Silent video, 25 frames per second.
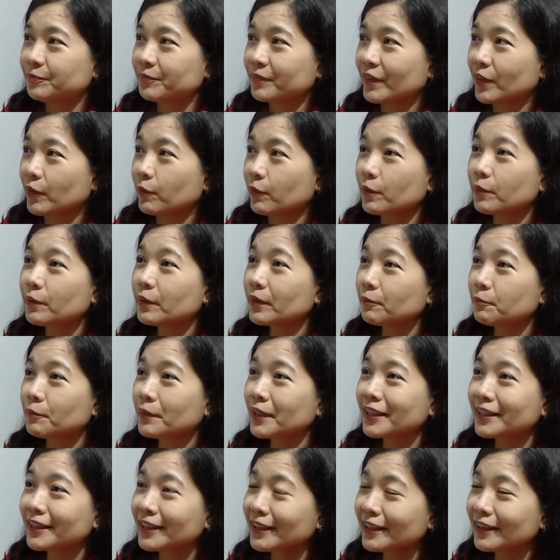we were
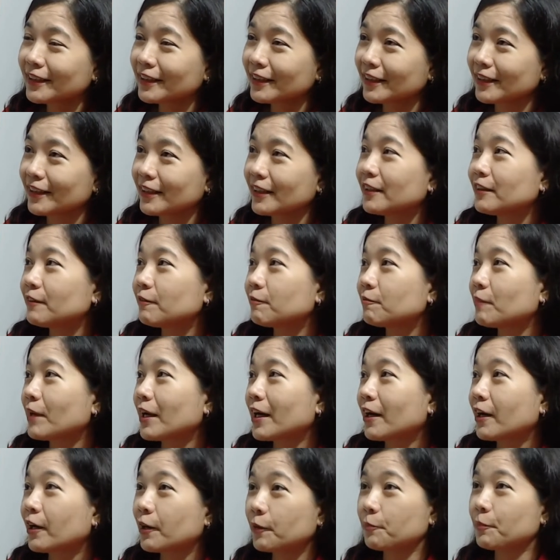meeting in ma-
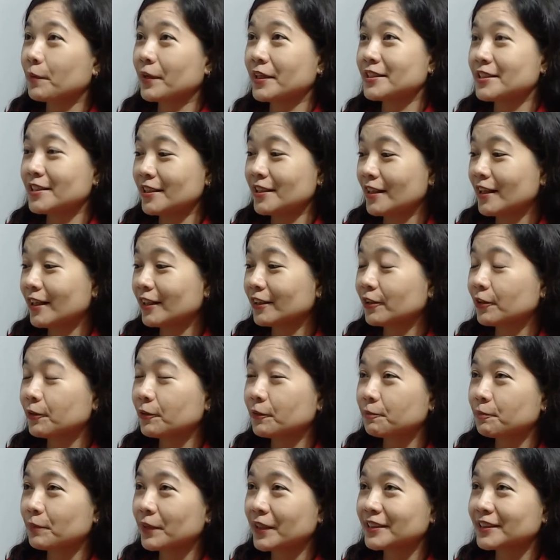our presi- at our
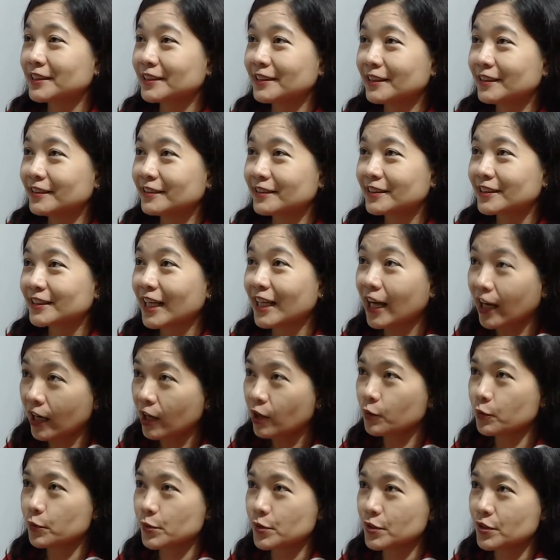president's
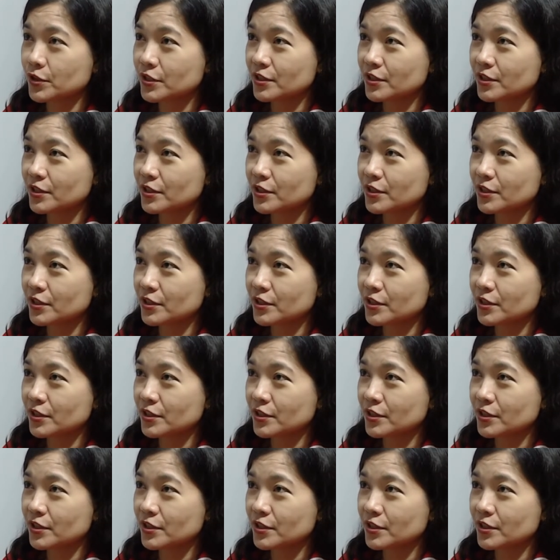house,